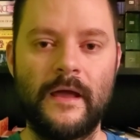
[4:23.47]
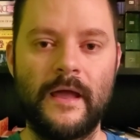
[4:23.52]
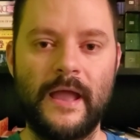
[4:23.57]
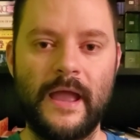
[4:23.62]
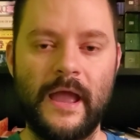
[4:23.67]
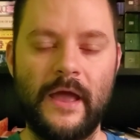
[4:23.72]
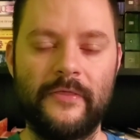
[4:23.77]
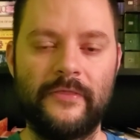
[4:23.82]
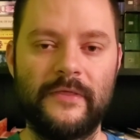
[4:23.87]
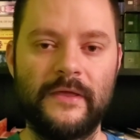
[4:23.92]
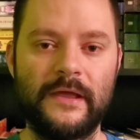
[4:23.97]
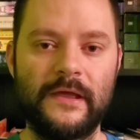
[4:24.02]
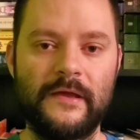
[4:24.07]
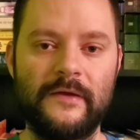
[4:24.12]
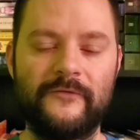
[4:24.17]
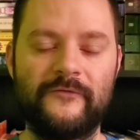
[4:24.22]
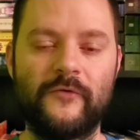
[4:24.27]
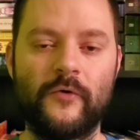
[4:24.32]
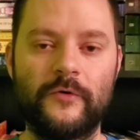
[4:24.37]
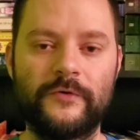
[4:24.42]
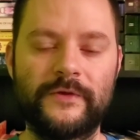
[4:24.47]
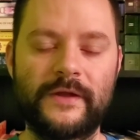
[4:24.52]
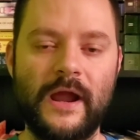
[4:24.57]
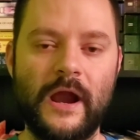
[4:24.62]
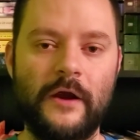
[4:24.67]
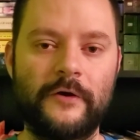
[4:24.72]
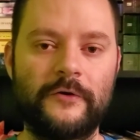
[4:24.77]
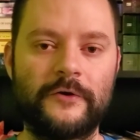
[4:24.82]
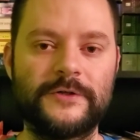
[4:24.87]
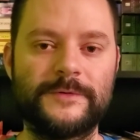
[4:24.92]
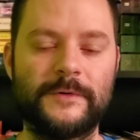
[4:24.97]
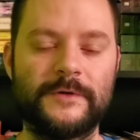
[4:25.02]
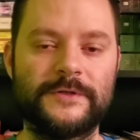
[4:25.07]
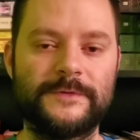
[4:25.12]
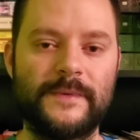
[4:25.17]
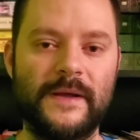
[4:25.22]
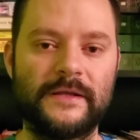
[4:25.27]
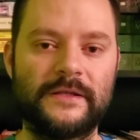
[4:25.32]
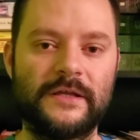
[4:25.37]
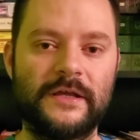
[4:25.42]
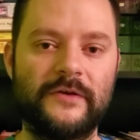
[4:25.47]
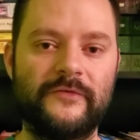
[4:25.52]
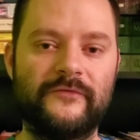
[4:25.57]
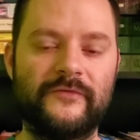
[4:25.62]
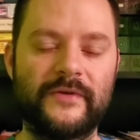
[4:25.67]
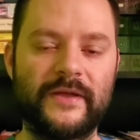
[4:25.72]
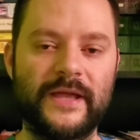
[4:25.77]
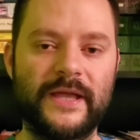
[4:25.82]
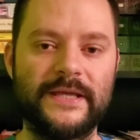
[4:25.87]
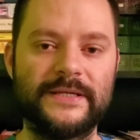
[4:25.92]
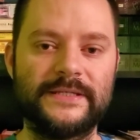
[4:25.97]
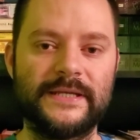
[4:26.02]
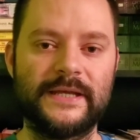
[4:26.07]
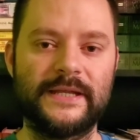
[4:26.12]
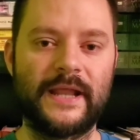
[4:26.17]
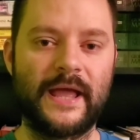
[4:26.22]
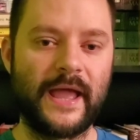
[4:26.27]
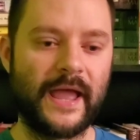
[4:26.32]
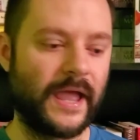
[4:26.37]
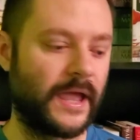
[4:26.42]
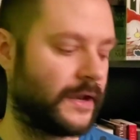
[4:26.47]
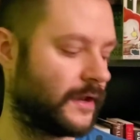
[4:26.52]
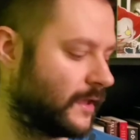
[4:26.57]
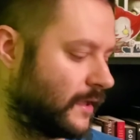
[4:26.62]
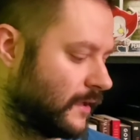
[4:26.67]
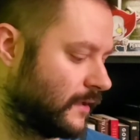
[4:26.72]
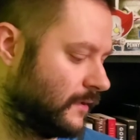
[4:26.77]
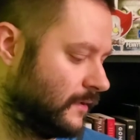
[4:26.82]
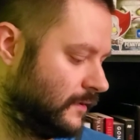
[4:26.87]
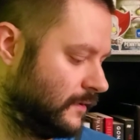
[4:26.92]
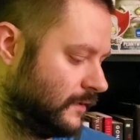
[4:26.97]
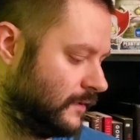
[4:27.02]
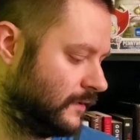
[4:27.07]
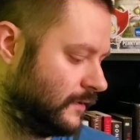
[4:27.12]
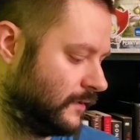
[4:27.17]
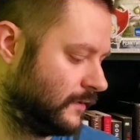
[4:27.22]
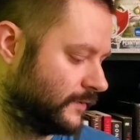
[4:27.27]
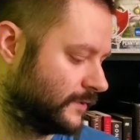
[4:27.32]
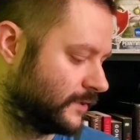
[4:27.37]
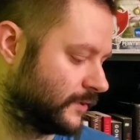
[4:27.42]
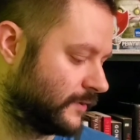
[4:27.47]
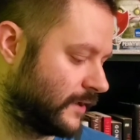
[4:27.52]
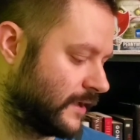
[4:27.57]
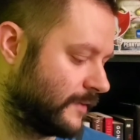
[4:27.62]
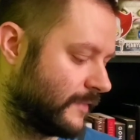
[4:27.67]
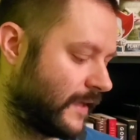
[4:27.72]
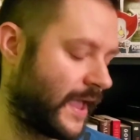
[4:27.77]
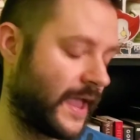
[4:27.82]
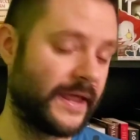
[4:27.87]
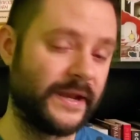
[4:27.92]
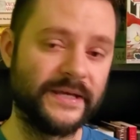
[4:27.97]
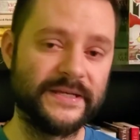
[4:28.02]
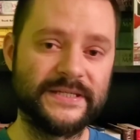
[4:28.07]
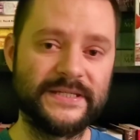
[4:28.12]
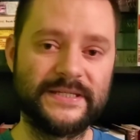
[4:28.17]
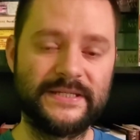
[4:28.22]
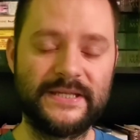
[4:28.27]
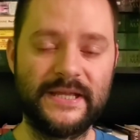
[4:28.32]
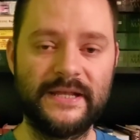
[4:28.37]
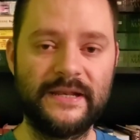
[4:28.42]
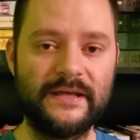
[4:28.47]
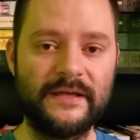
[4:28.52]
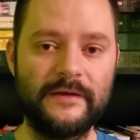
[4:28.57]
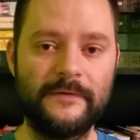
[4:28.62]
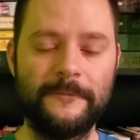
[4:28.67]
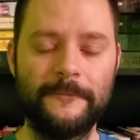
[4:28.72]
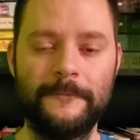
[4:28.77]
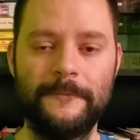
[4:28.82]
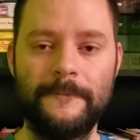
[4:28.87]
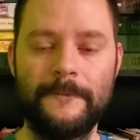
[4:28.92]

And the fourth character's perspective is in Anna, what's her name? Anna Stina.